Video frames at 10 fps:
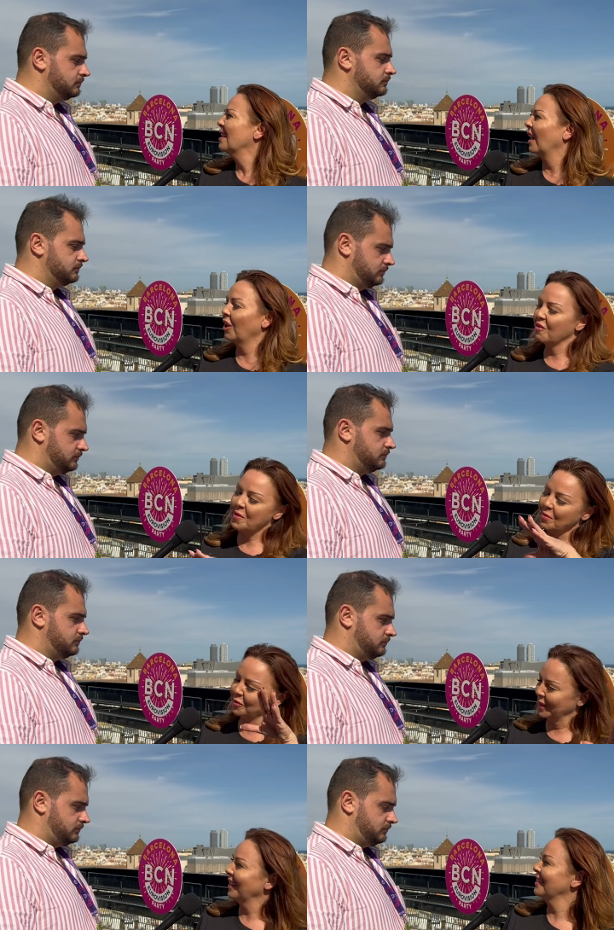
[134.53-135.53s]
Speaker 1: A lot of
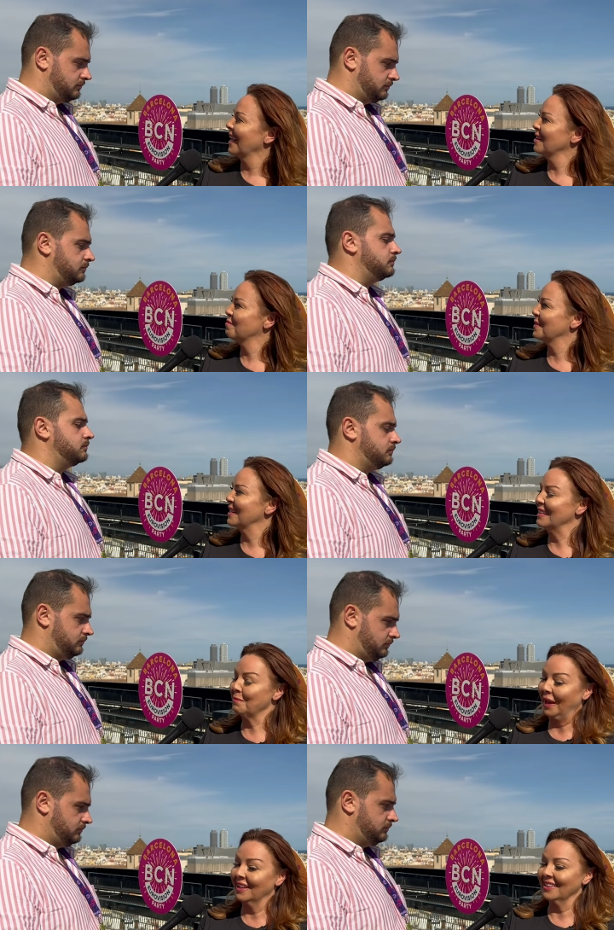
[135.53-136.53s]
people forget that, but
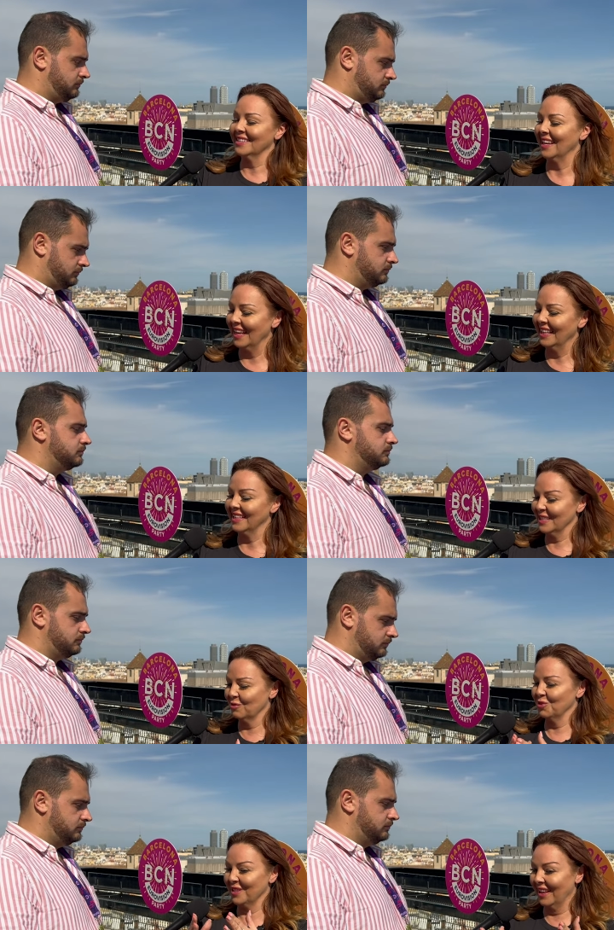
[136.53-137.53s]
back in the day,
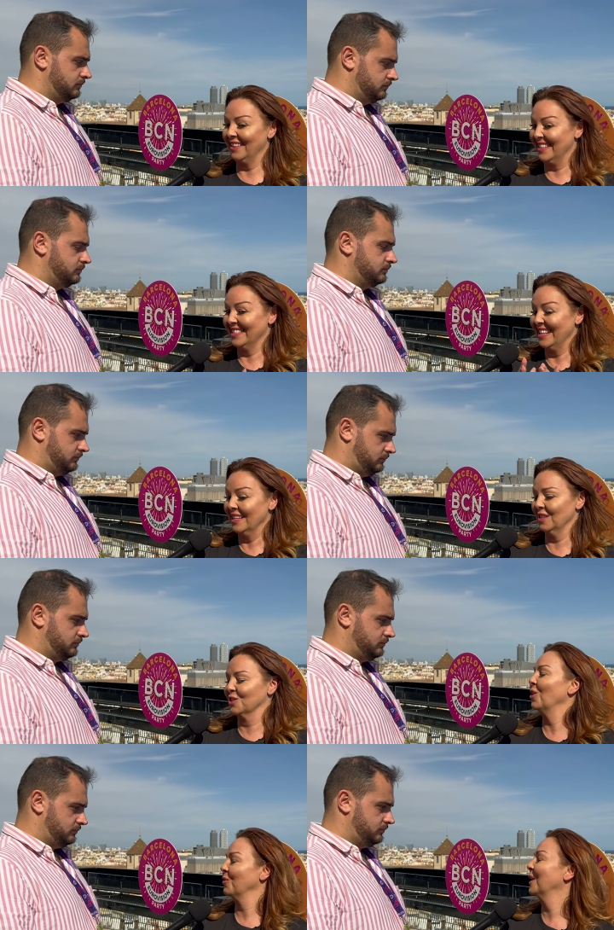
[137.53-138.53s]
this is a
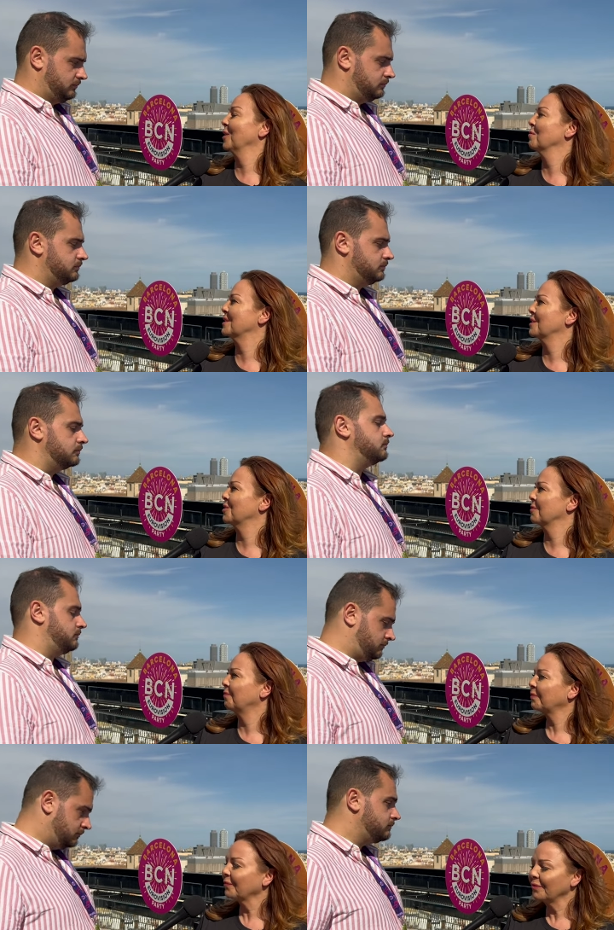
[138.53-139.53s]
songwriting
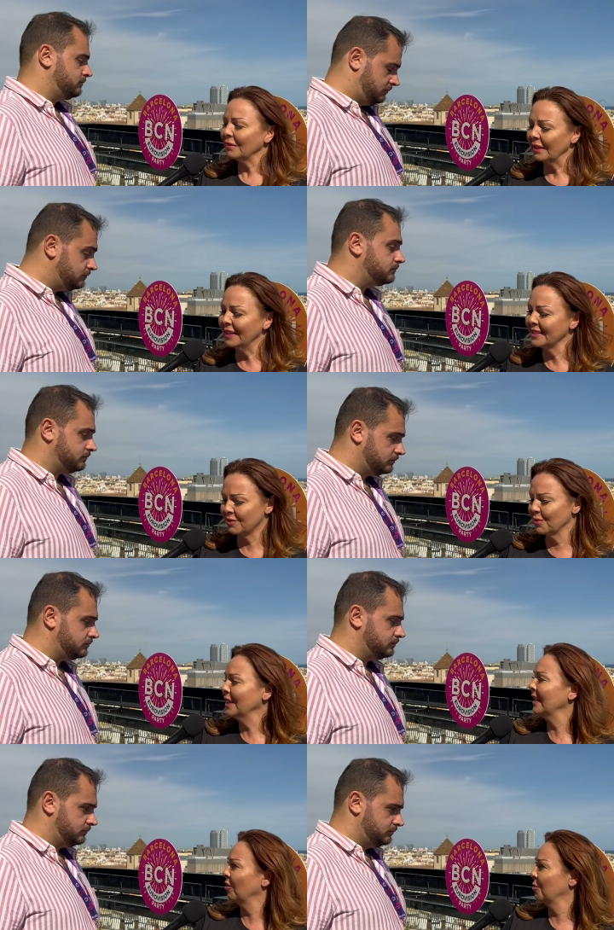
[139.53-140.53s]
competition, and it's
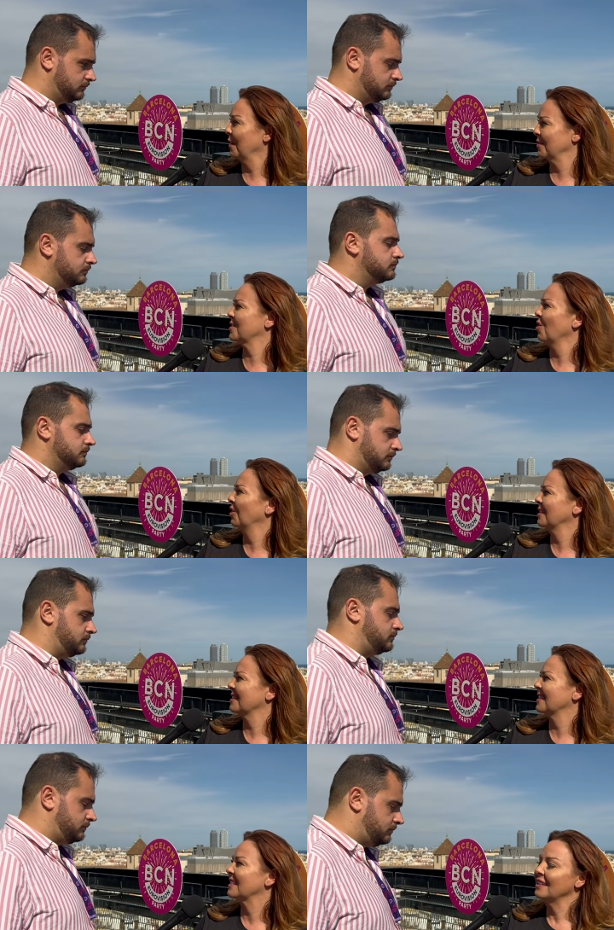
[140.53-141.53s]
really all about the song,
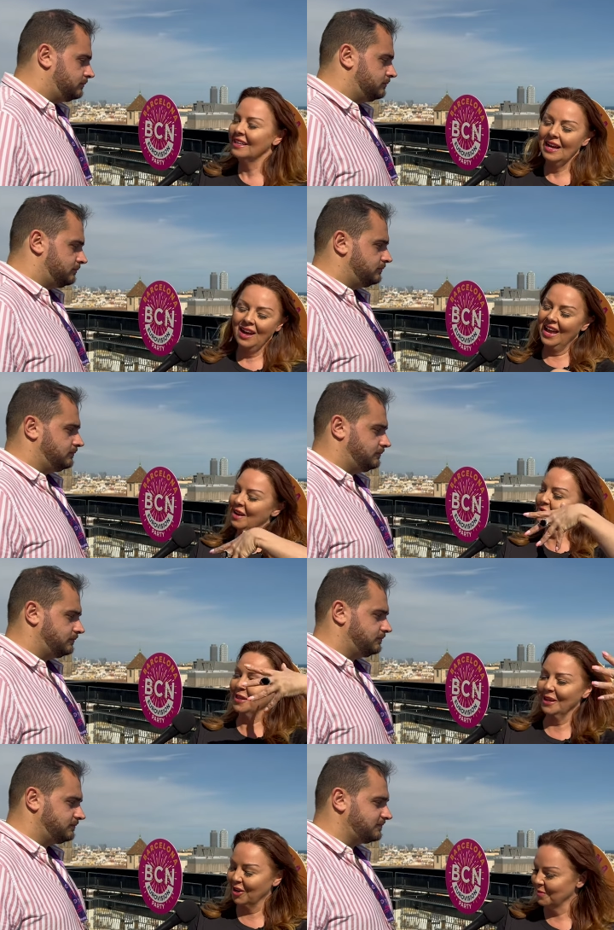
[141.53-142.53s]
isn't it?
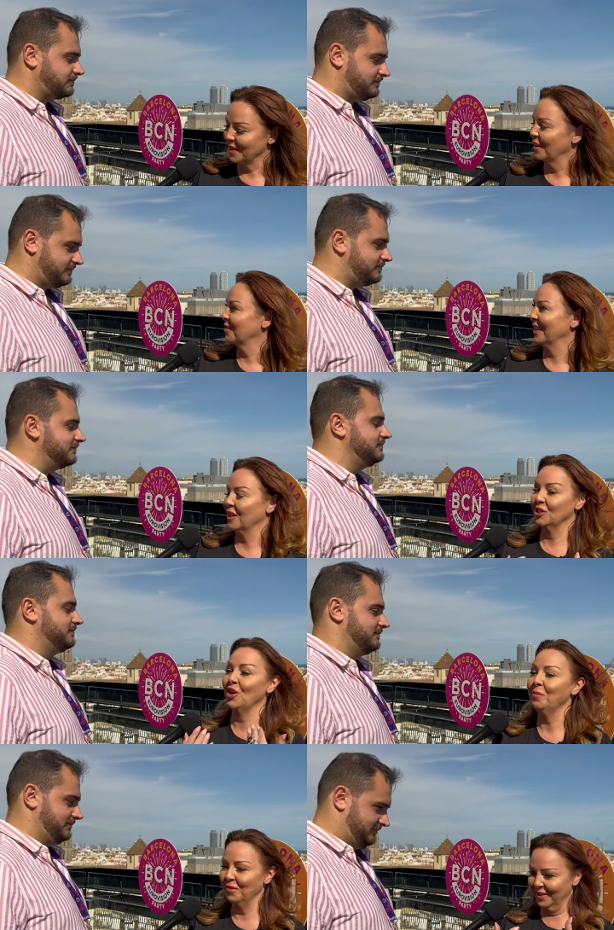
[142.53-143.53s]
Everything that comes after that on
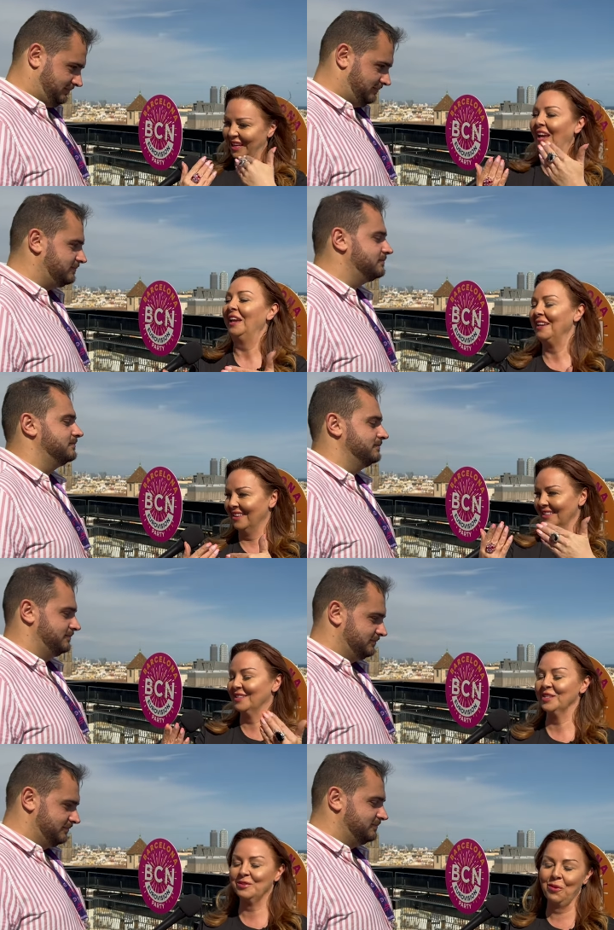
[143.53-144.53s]
top of the cake
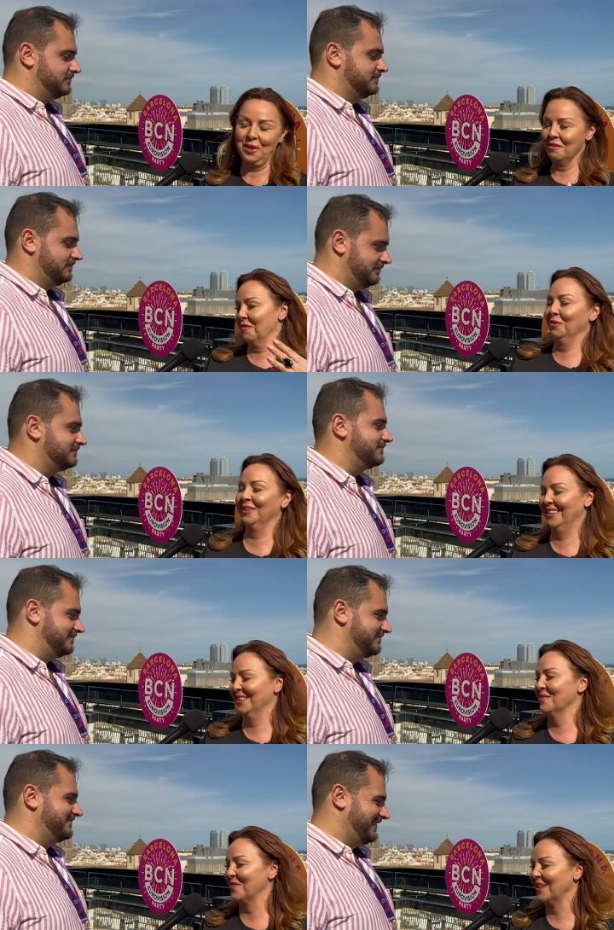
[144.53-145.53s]
is just wonderful,
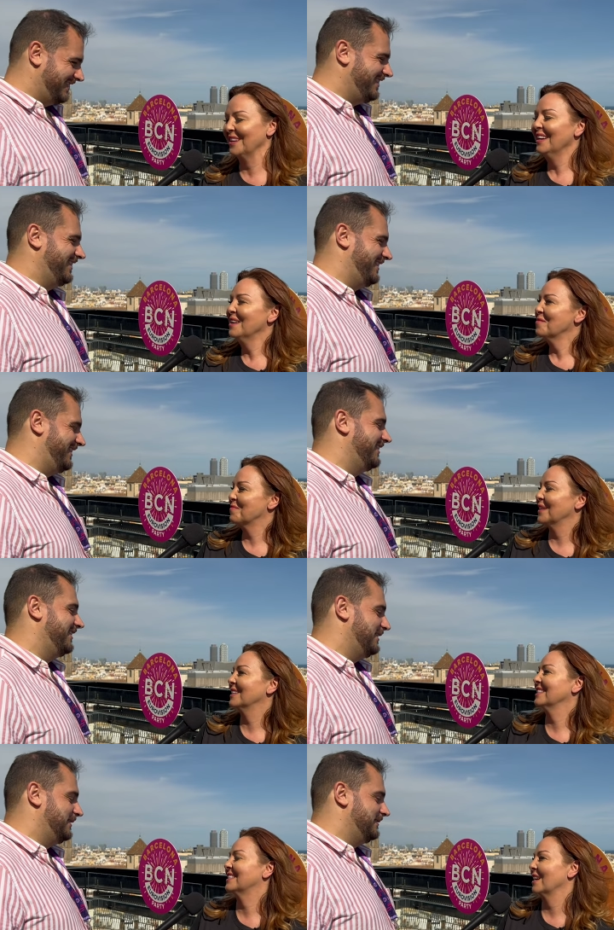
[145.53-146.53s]
you know, but
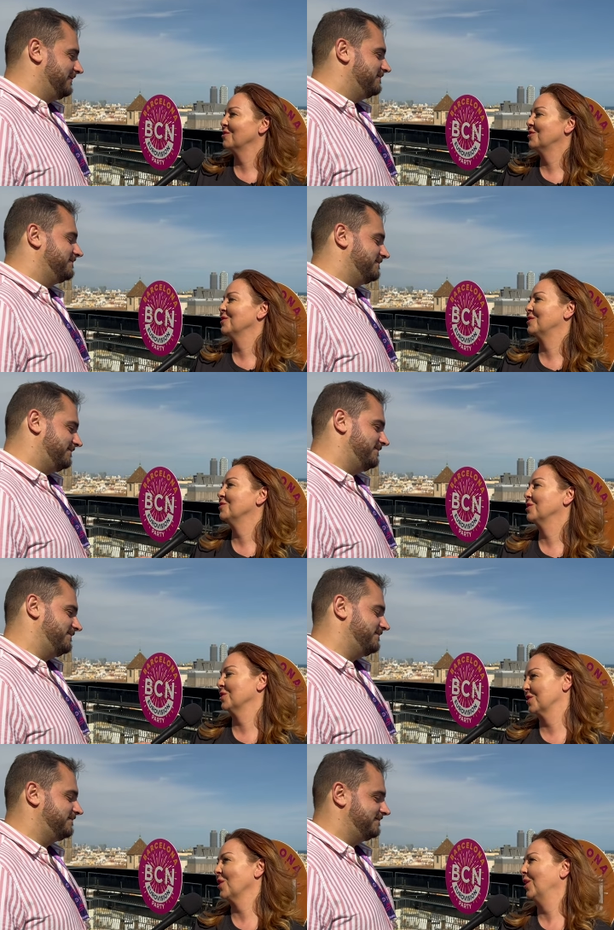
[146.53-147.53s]
it is down to a
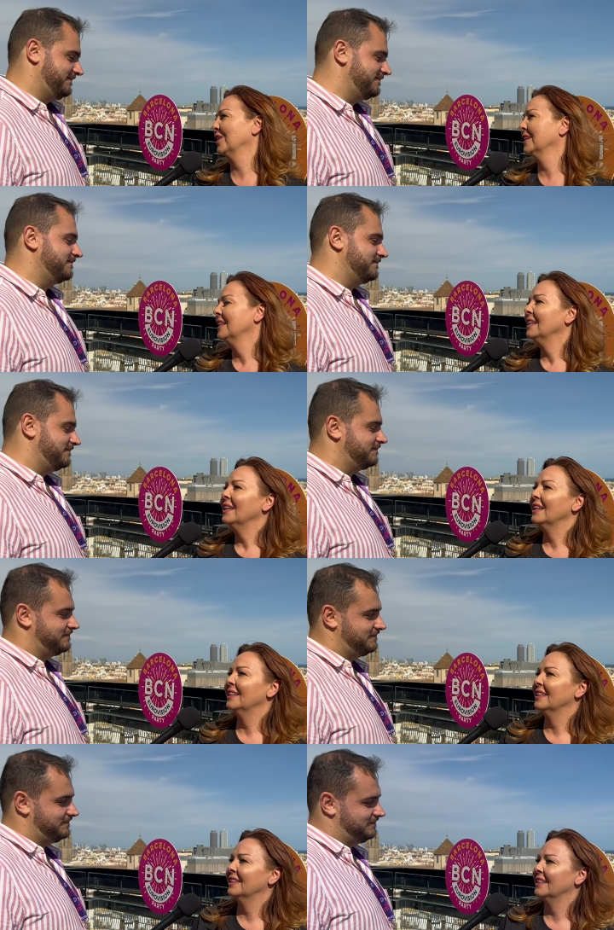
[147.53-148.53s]
good song.
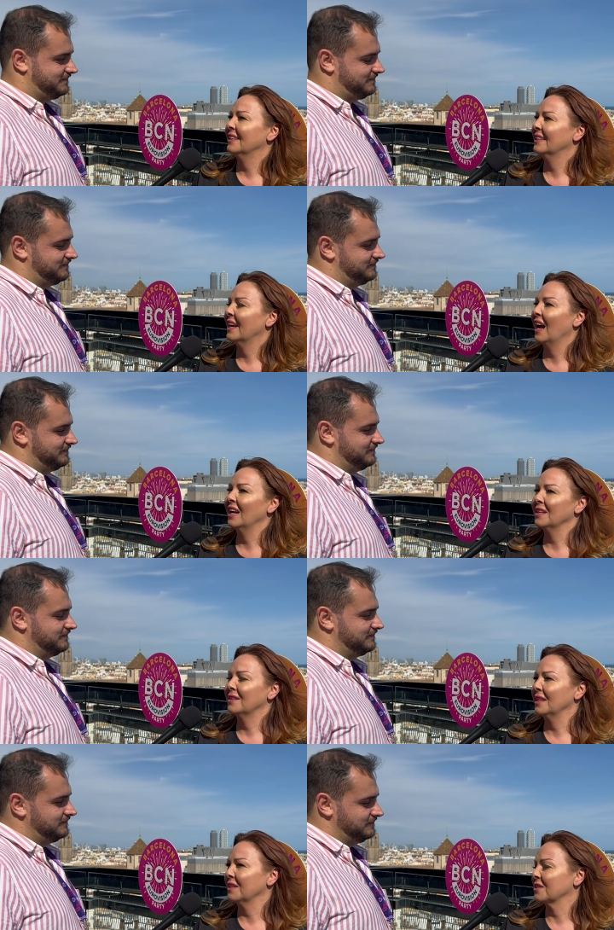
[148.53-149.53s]
I
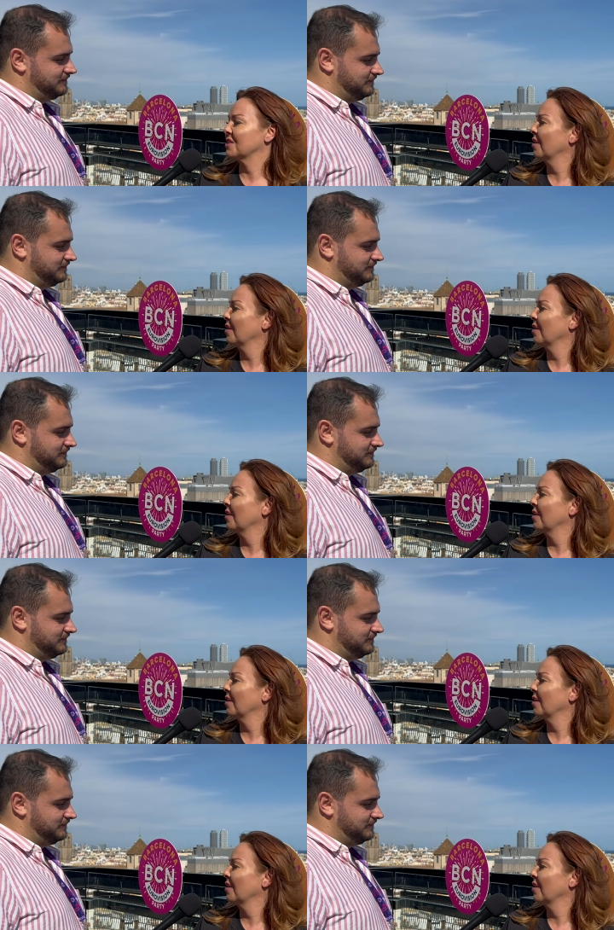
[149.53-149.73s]
think there's